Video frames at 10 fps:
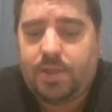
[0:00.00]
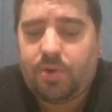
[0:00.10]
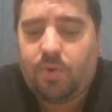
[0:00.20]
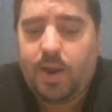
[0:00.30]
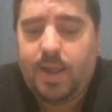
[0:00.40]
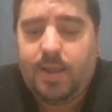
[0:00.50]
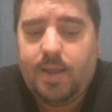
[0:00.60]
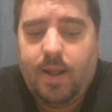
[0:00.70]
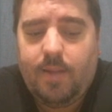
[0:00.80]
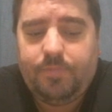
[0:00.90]
3,
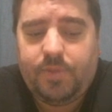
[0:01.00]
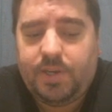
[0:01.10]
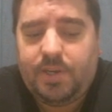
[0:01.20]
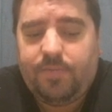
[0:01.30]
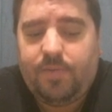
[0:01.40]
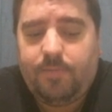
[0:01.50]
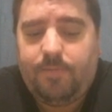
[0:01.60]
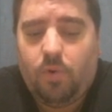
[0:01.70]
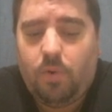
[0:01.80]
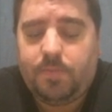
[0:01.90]
the different
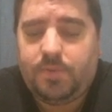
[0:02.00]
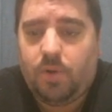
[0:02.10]
forms